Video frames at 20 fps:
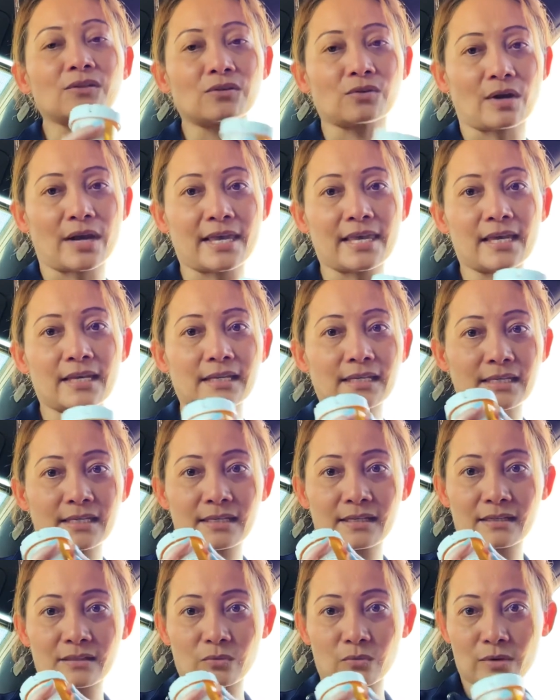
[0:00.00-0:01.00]
Try and
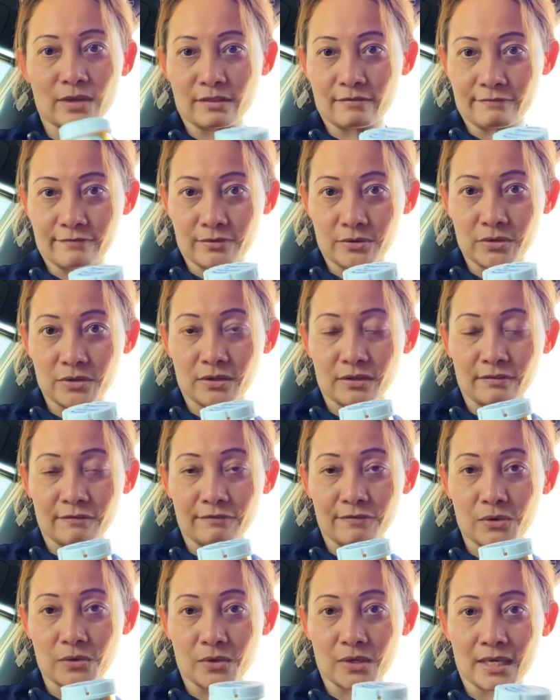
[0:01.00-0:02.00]
eat it with food
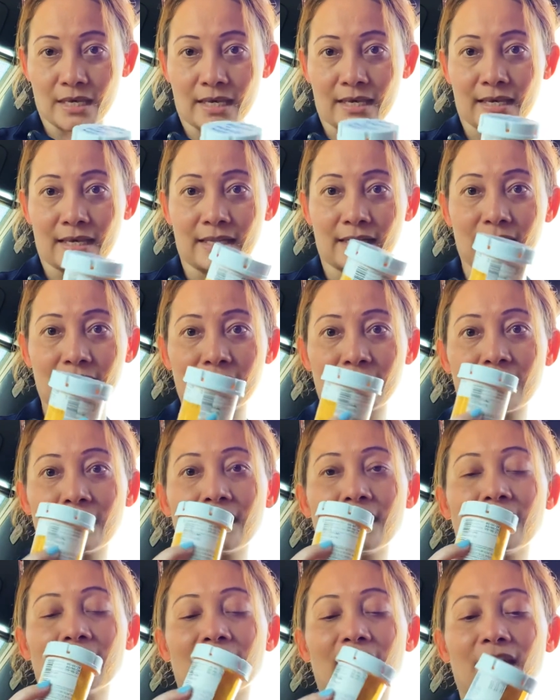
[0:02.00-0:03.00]
if you can.
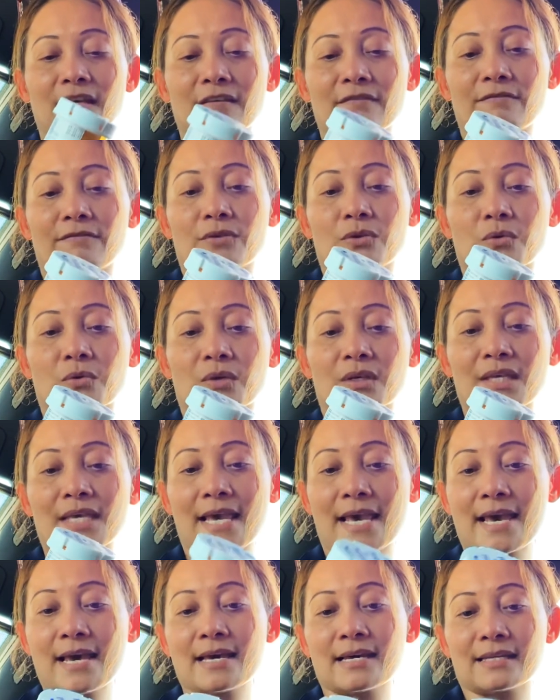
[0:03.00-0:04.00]
If you
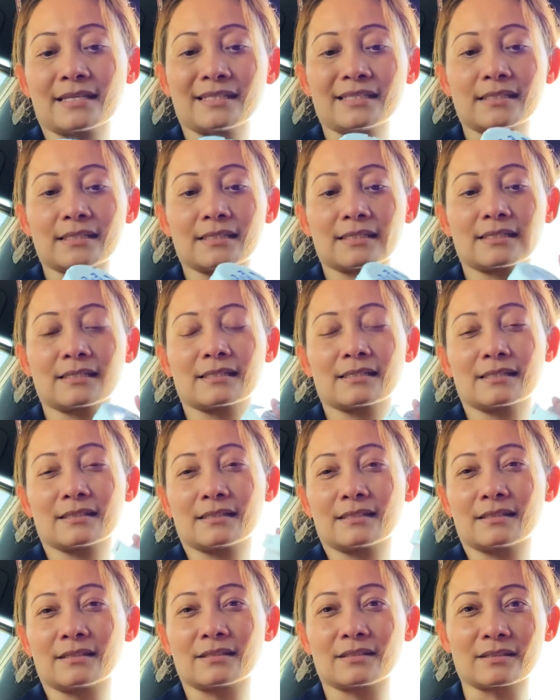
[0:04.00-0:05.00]
can't,
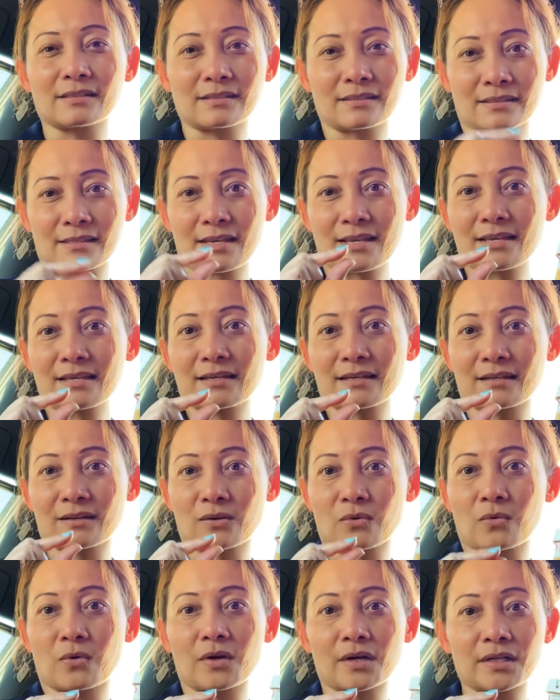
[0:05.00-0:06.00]
just take a
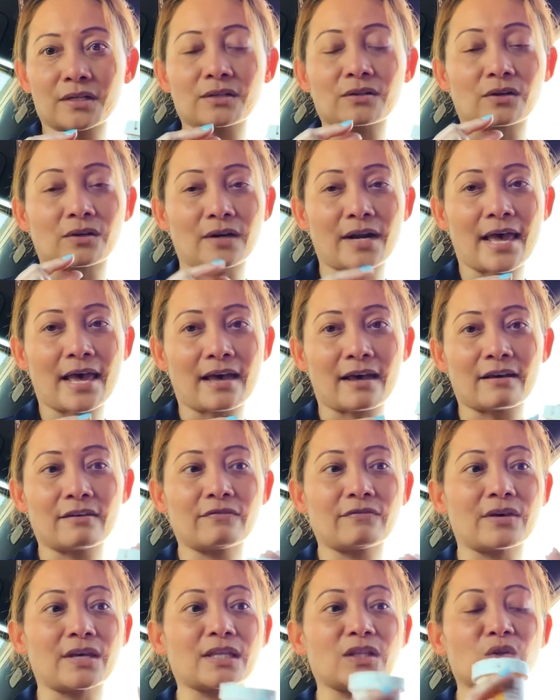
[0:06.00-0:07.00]
quarter or
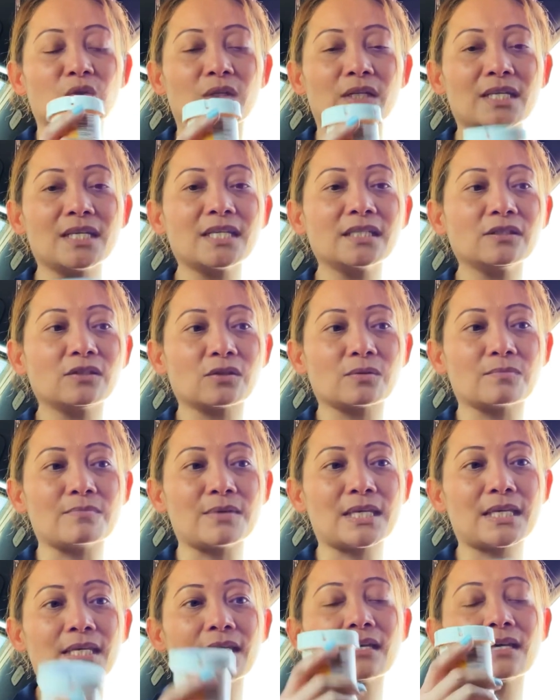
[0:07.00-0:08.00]
half, and you need to
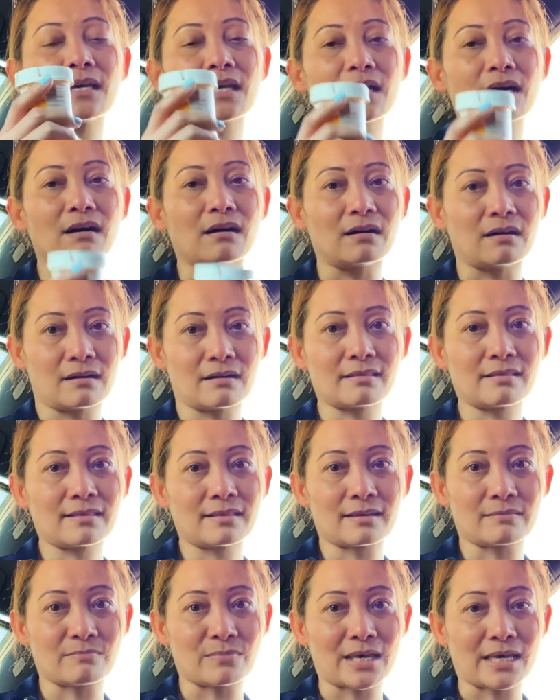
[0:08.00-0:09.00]
be on
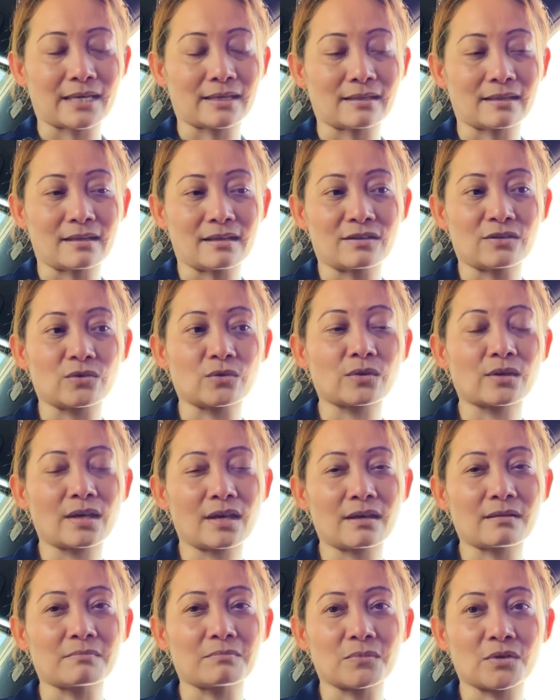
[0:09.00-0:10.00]
the bed. You
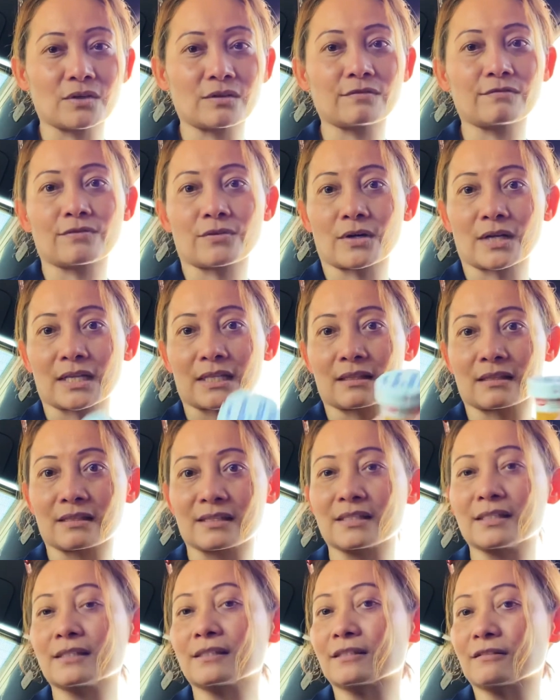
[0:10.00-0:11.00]
can't move for at
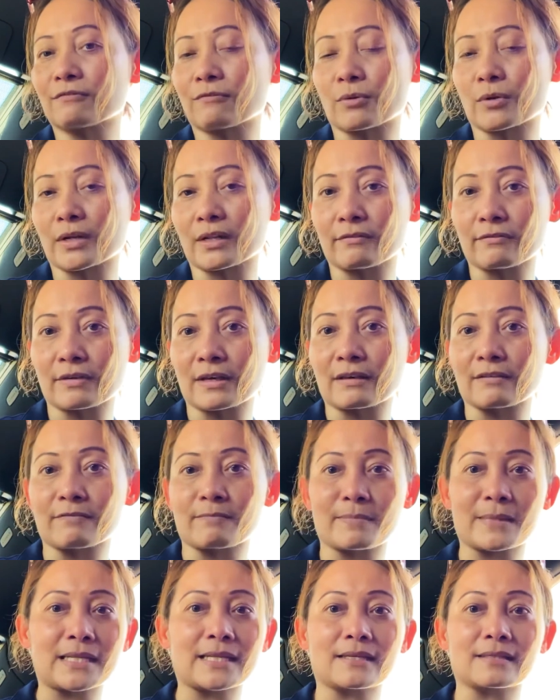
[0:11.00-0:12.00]
least 45
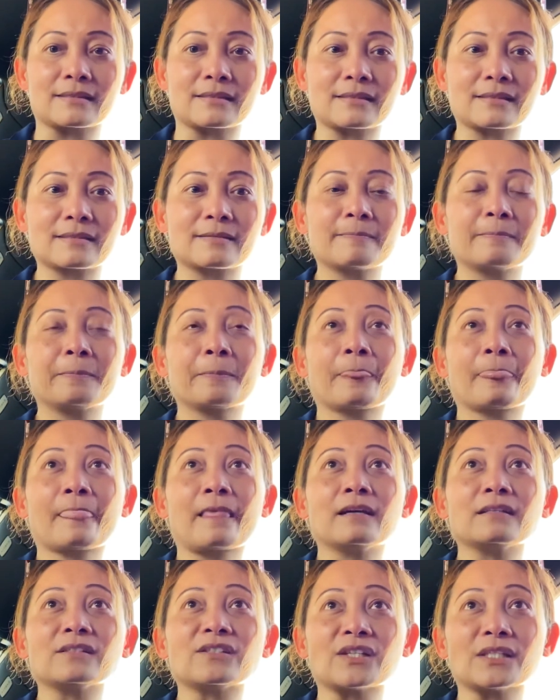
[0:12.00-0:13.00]
minutes.
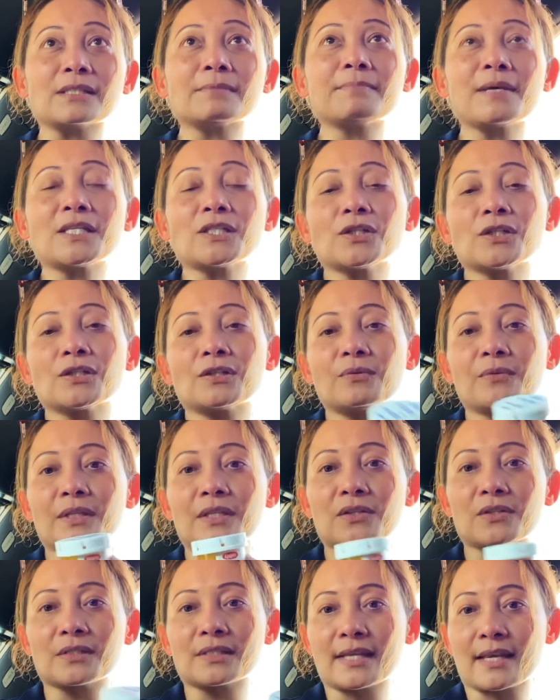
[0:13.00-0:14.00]
Just make sure
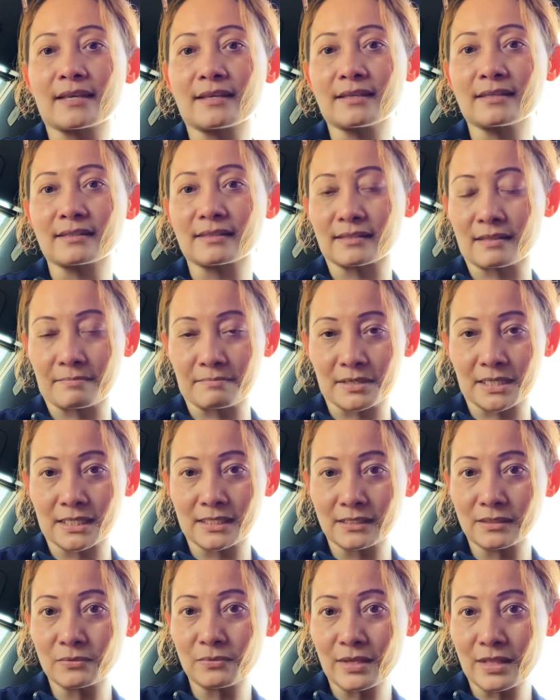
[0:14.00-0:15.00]
when you take it,
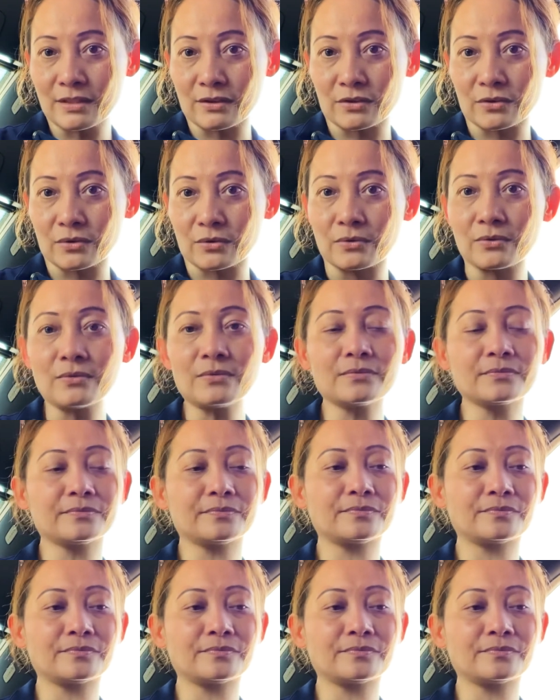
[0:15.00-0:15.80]
somebody's with you.